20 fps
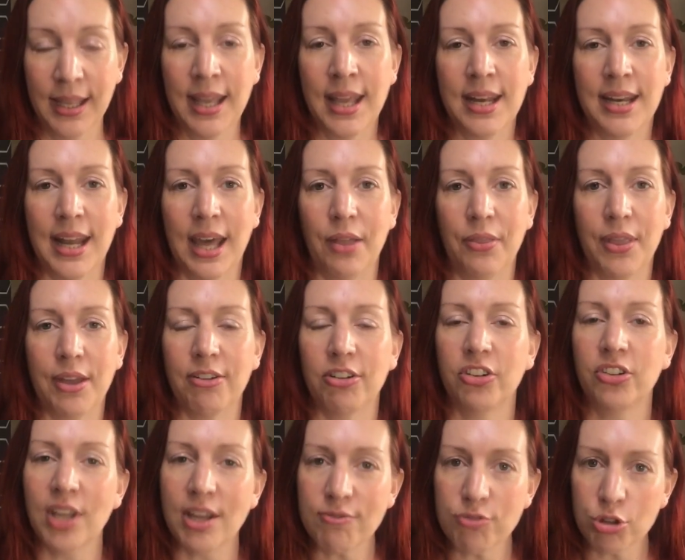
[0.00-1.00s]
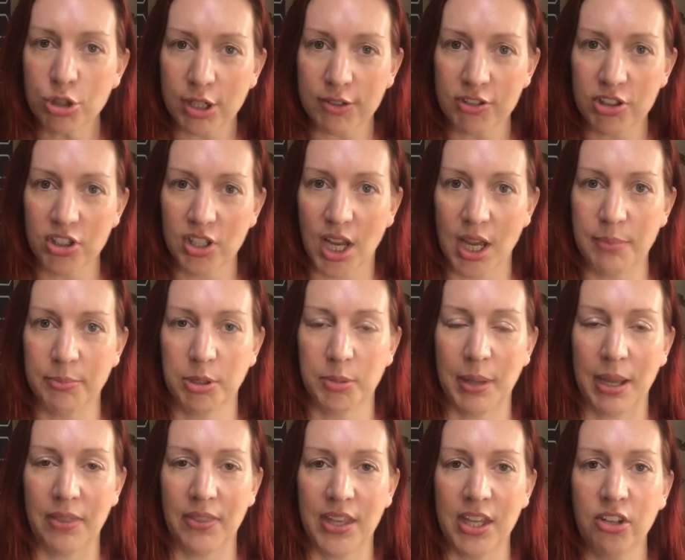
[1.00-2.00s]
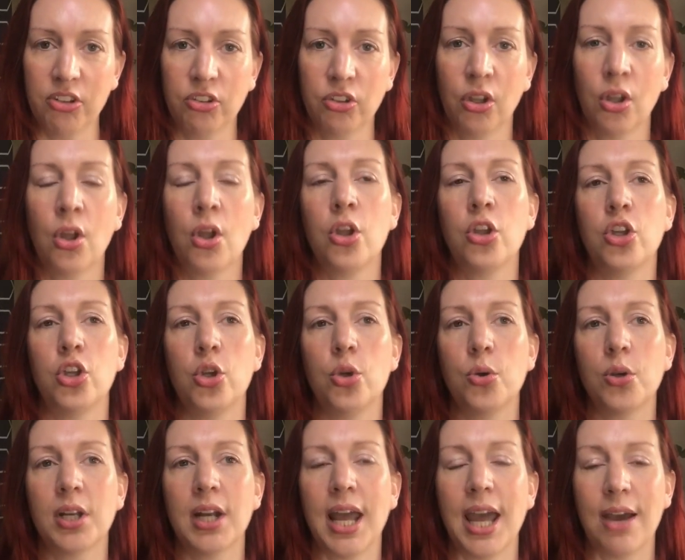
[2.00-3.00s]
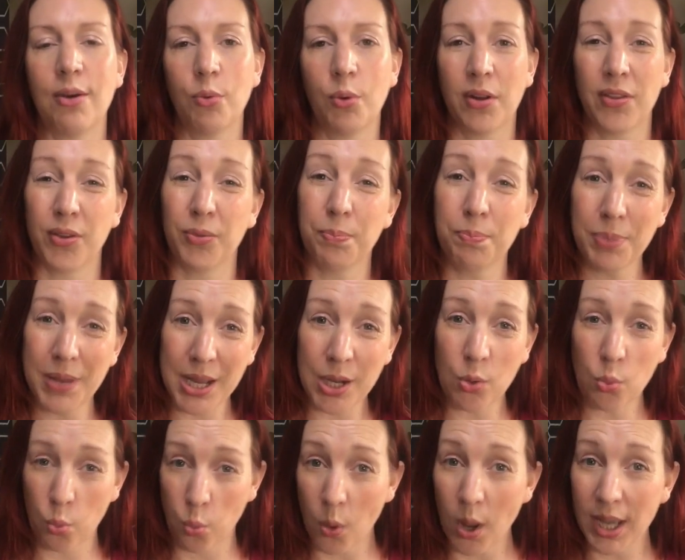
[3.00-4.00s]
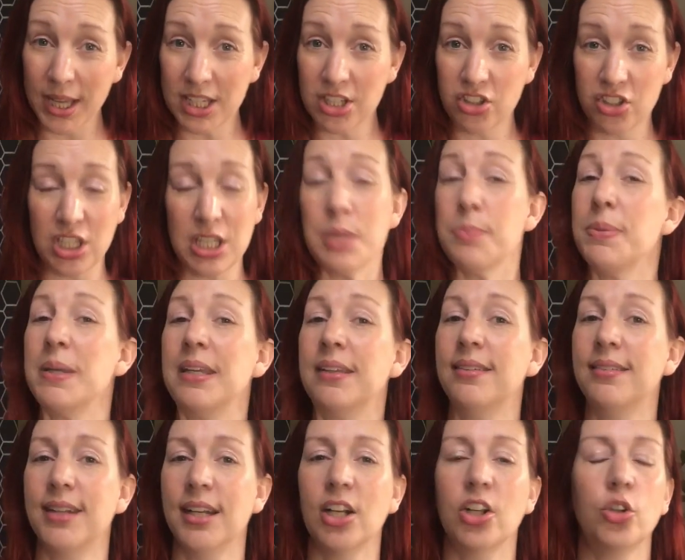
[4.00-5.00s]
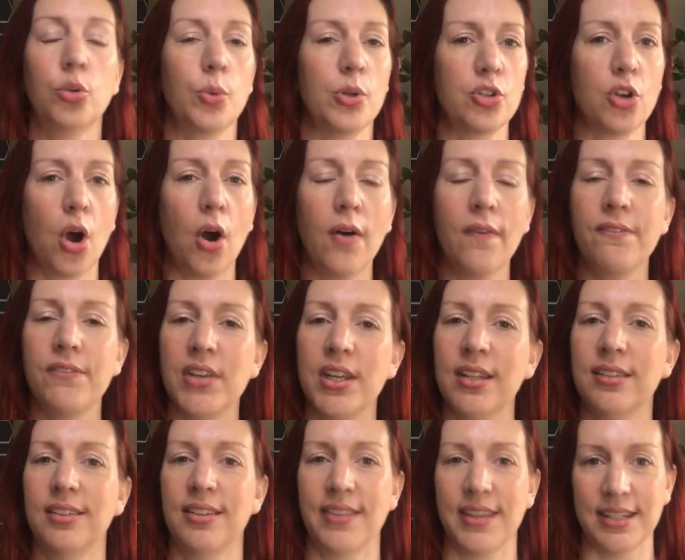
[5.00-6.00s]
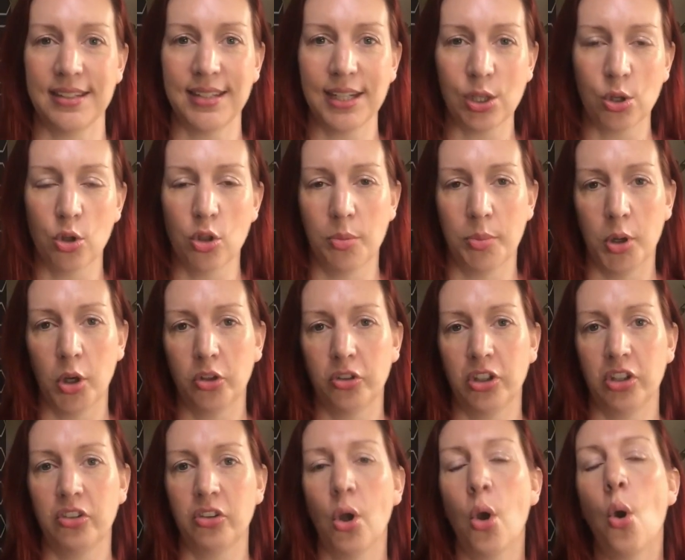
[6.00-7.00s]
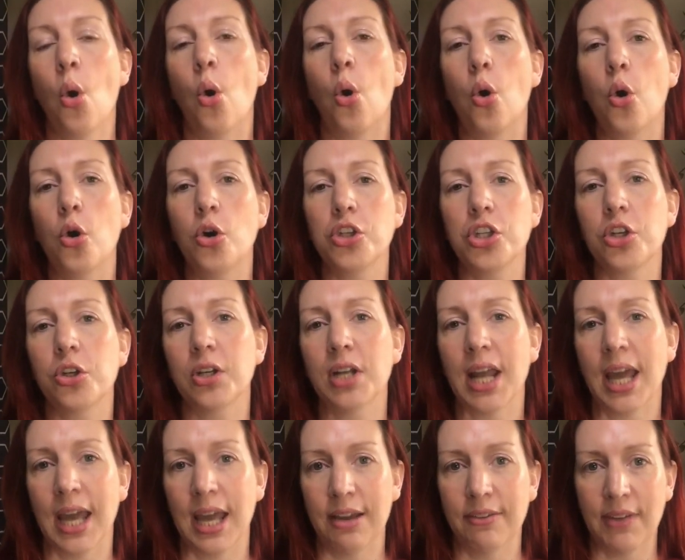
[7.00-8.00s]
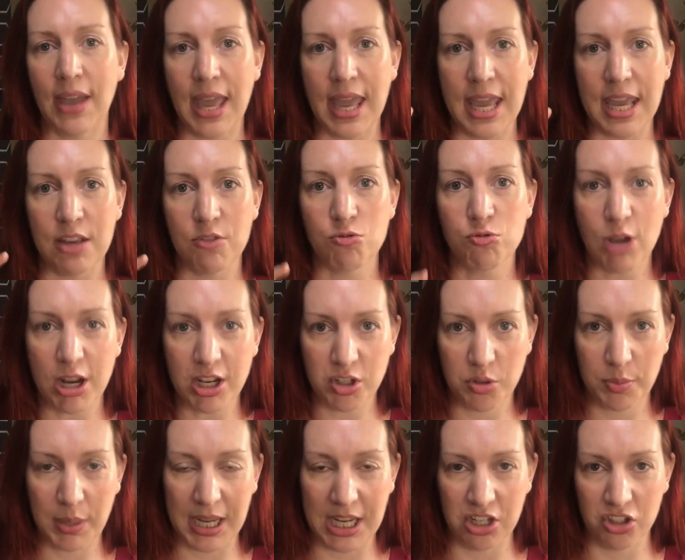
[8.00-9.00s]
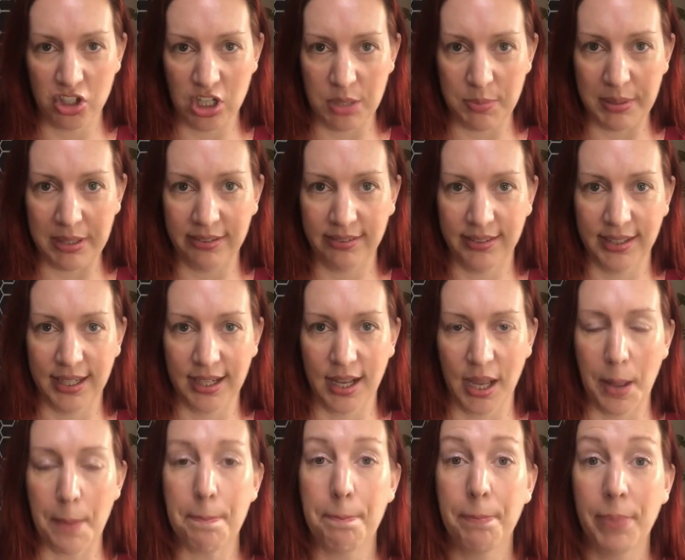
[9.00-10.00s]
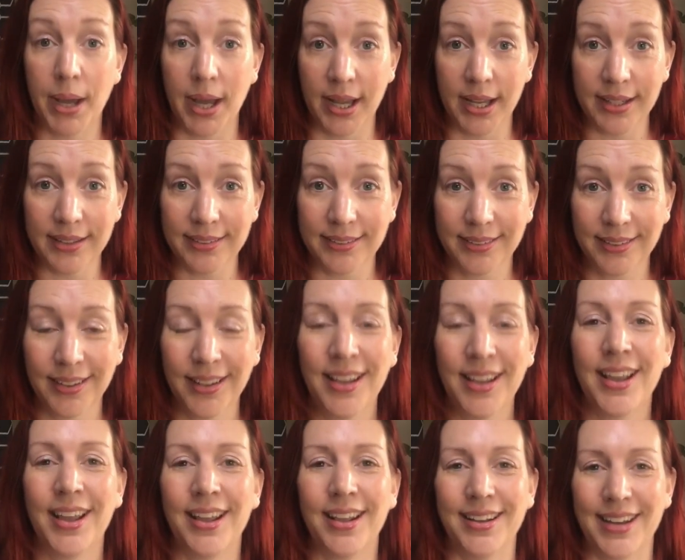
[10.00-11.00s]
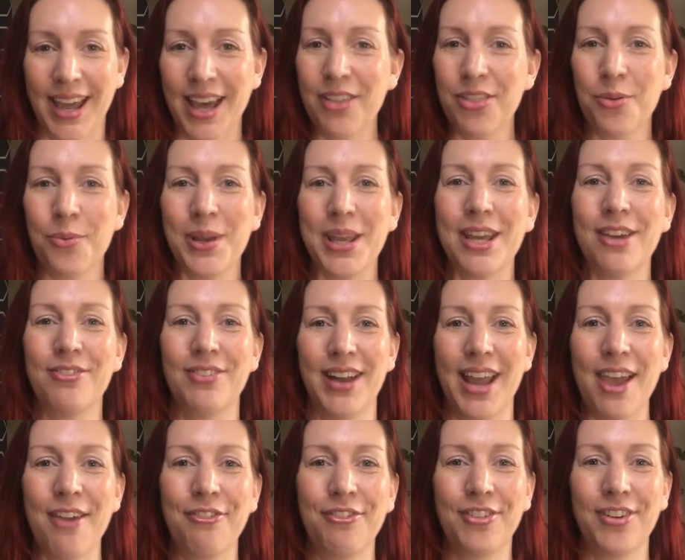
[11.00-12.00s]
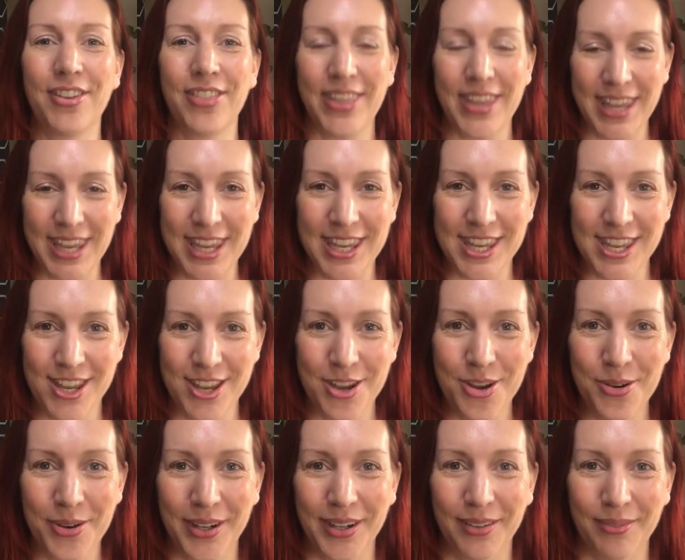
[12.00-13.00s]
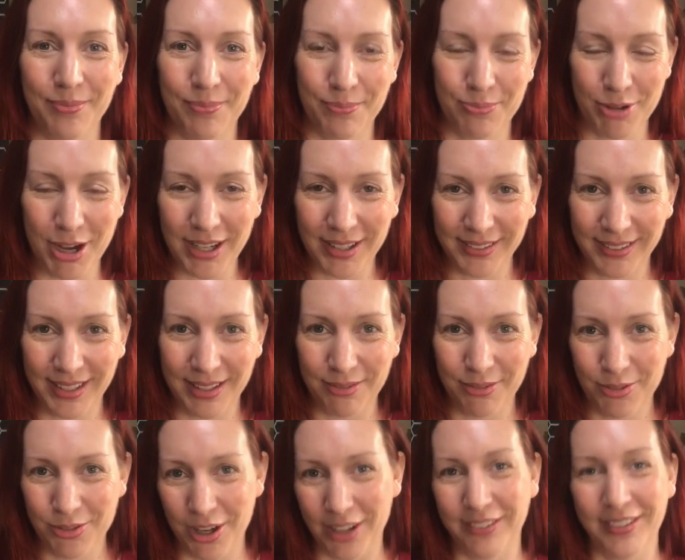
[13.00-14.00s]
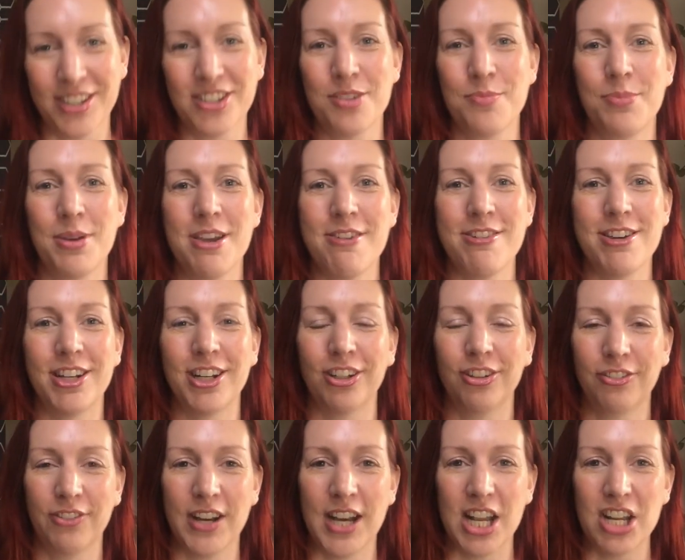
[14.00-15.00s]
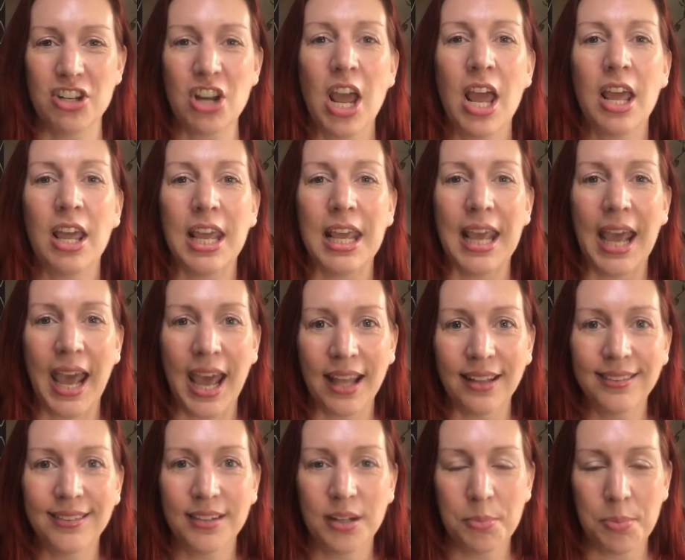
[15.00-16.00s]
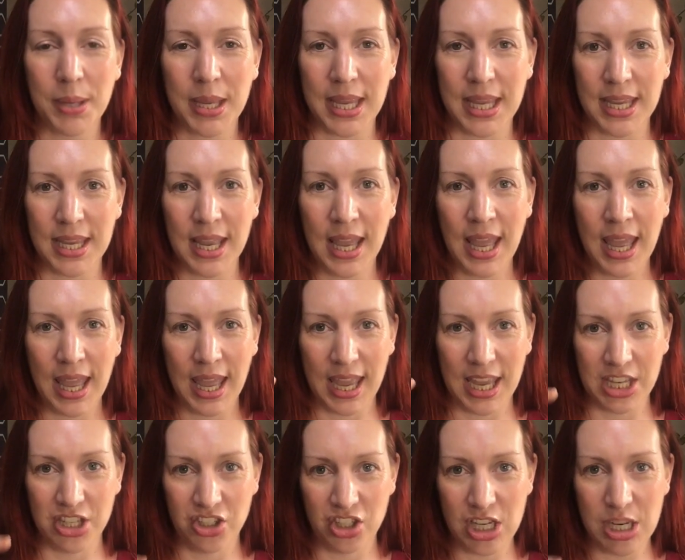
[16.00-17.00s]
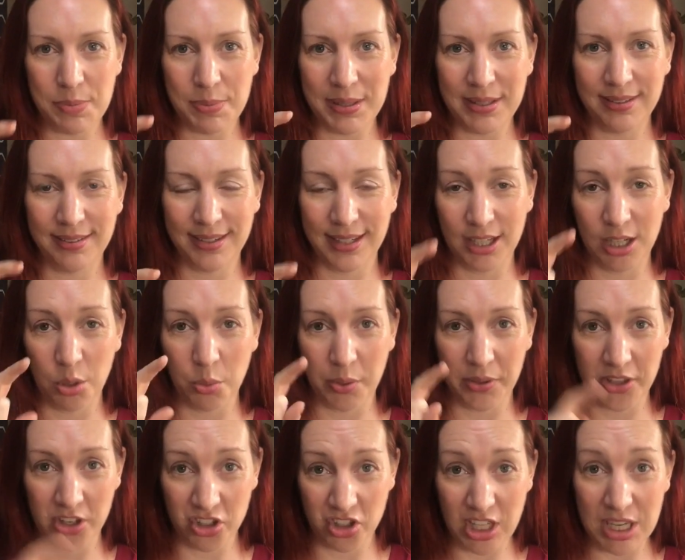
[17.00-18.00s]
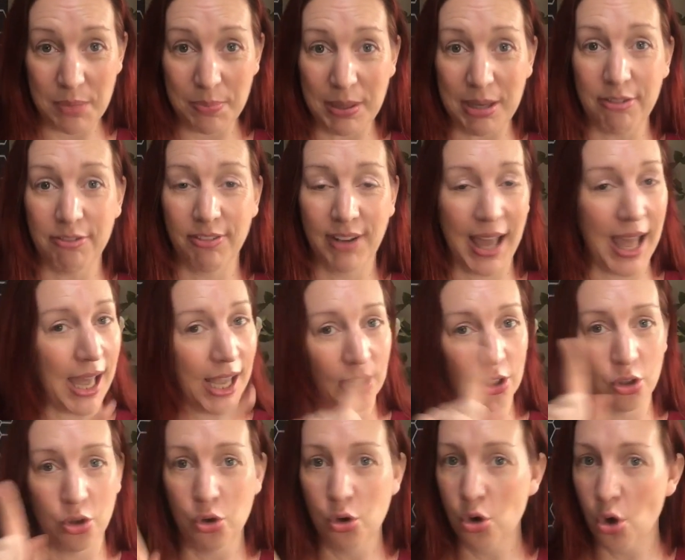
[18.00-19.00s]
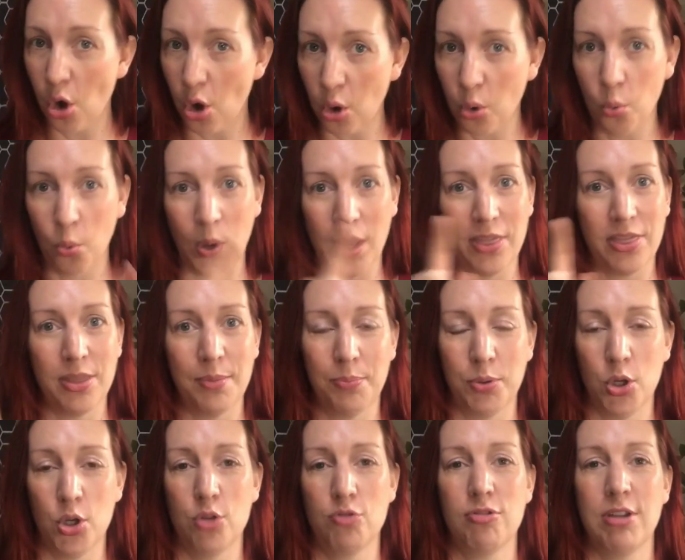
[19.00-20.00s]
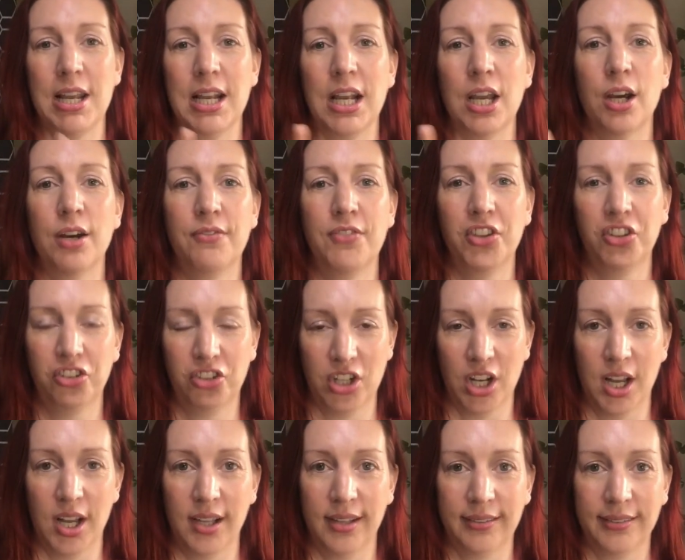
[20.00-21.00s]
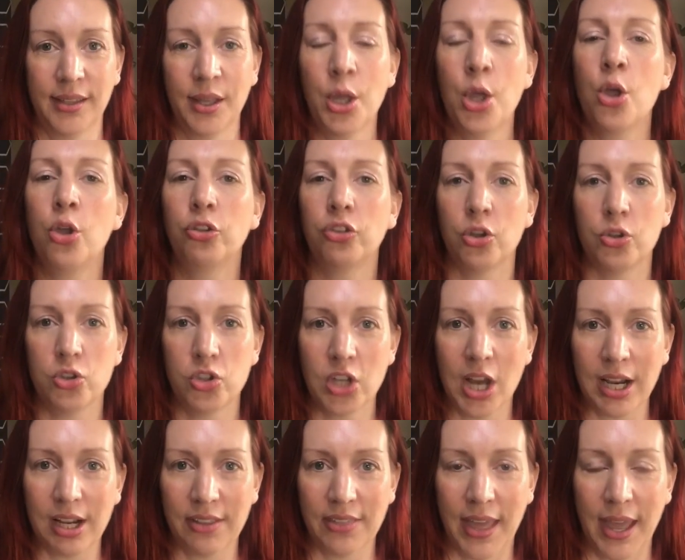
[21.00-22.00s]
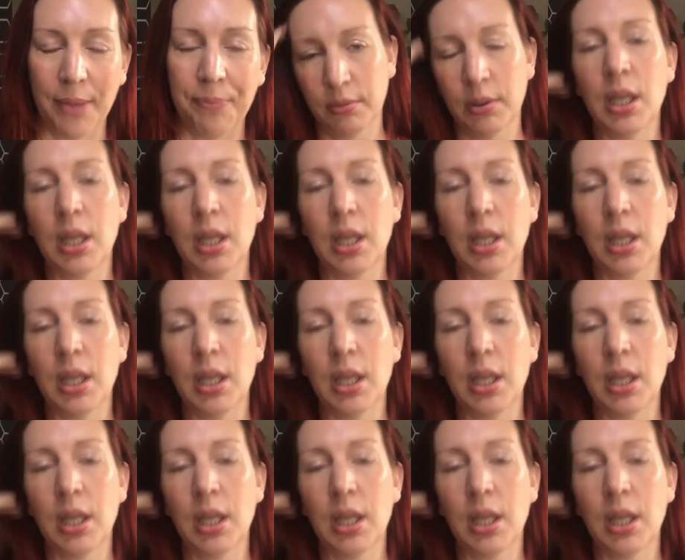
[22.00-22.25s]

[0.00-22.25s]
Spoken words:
Now there are several different types about this. You can have one of those big white GB stickers which are obvious and they tick all the boxes, or you can have a reg plate GB sticker. But now that we have left the EU and Brexit transition period has finished, it has to be a GB sticker with a GB flag, not with the blue ring of the stars. So check that.